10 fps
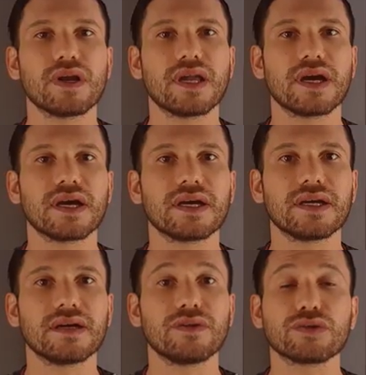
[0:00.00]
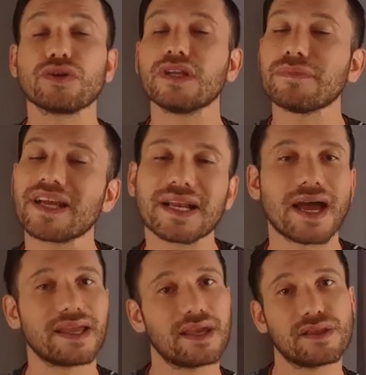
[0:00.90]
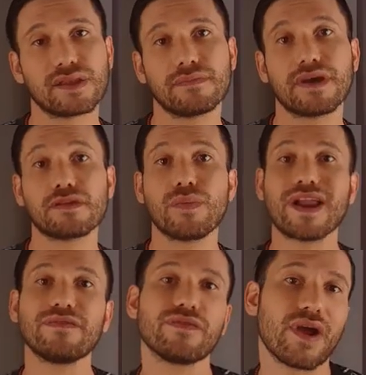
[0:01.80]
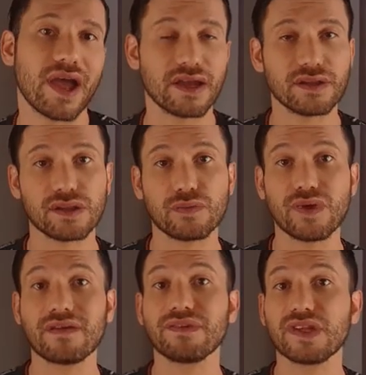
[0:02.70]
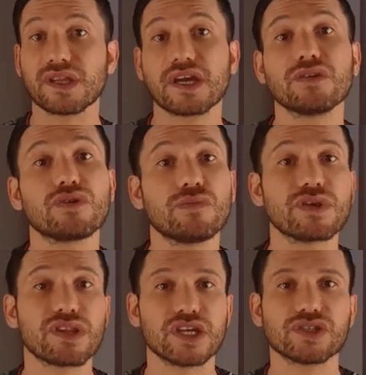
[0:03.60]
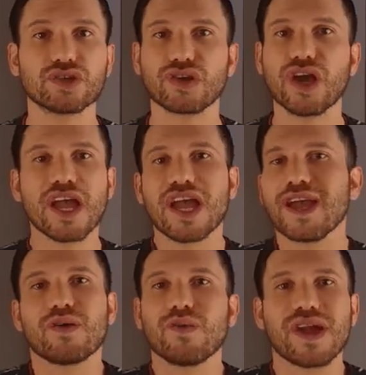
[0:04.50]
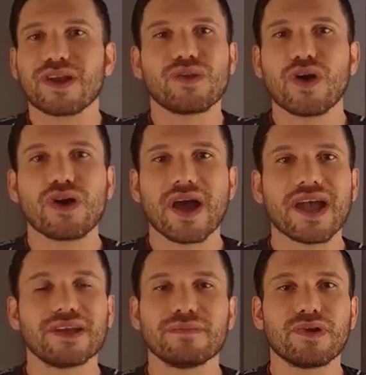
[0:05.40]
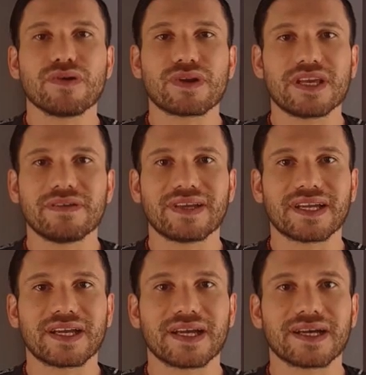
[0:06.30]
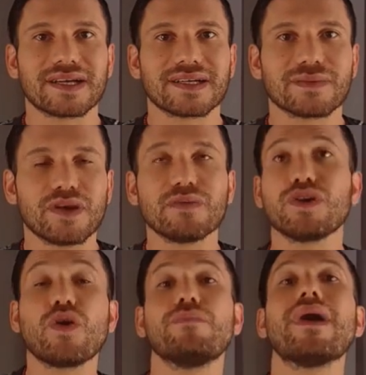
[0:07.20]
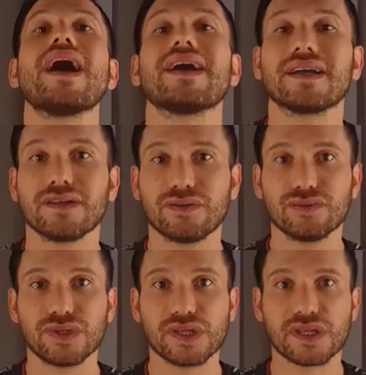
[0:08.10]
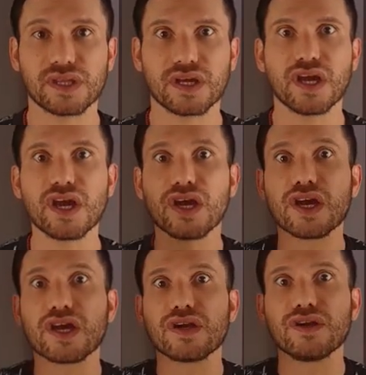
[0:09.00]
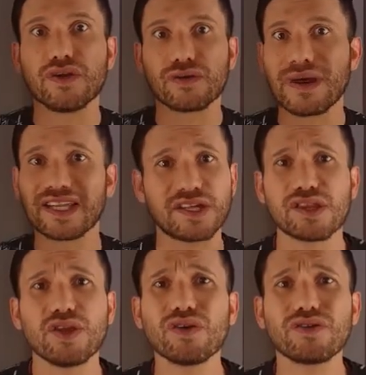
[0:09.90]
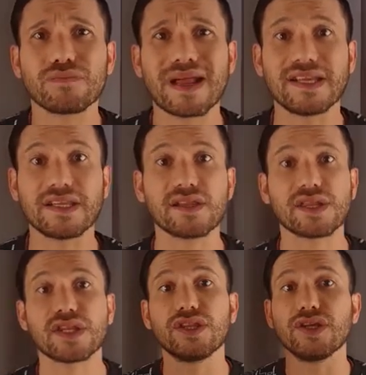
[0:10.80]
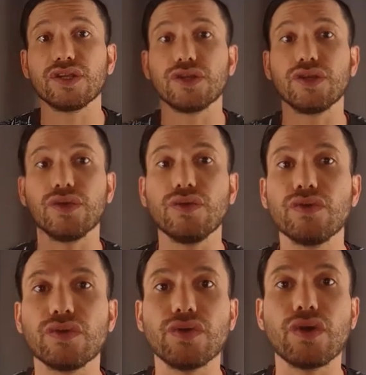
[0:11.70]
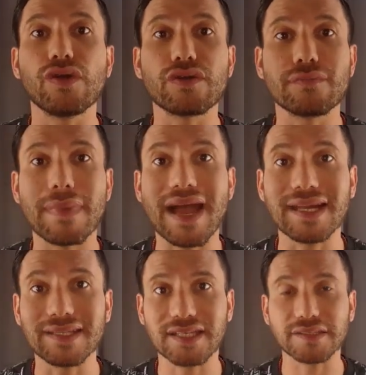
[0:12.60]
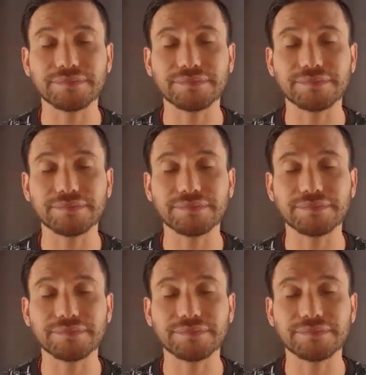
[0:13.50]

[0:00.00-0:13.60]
not only my clients but as well friends, we have this kind of conversation, we are not anymore living when we go back to this normality. It's not normality, it's the new normality.